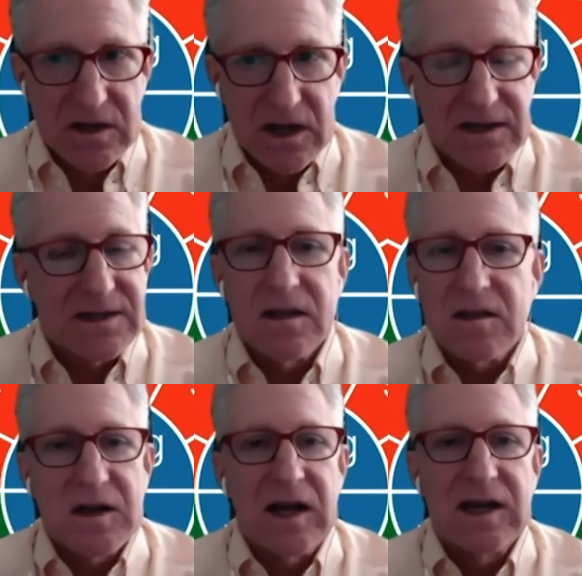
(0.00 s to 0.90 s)
And so the
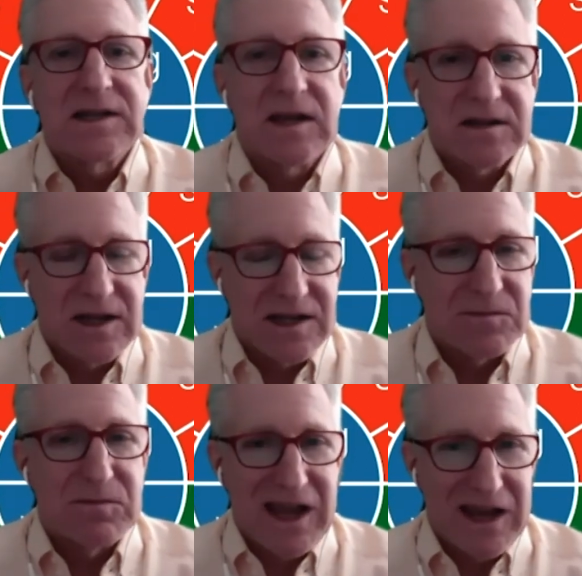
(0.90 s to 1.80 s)
content
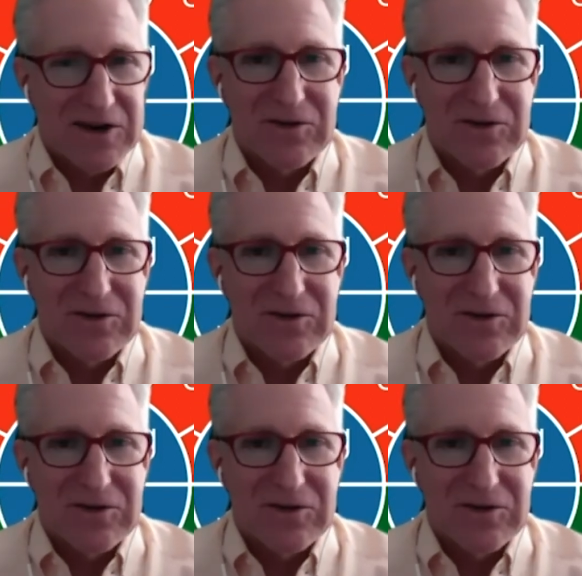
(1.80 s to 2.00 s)
doesn't matter.